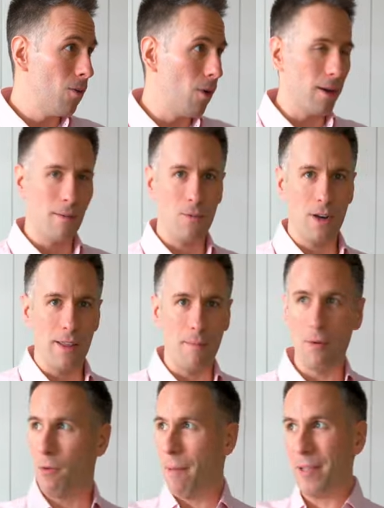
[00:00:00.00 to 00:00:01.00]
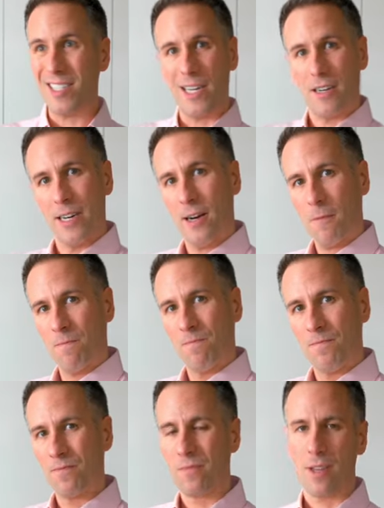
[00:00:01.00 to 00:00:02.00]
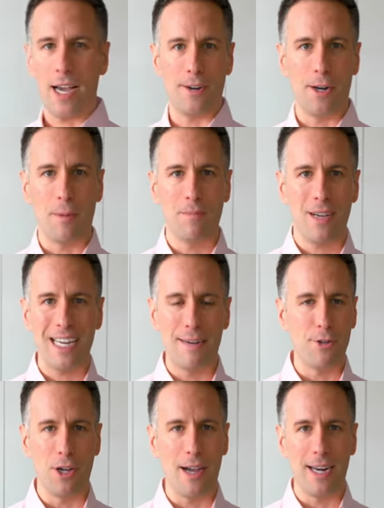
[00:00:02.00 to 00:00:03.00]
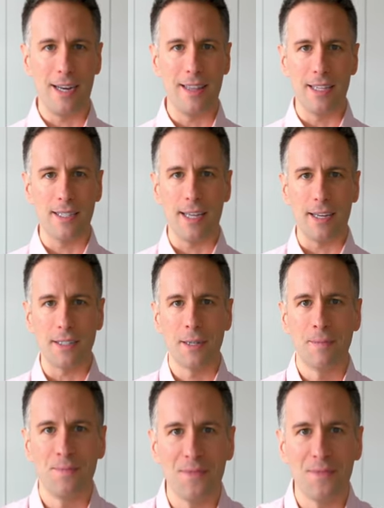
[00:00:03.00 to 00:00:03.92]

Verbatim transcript: One, one of them, or maybe it's here and here. I don't know. I never know how to end those things.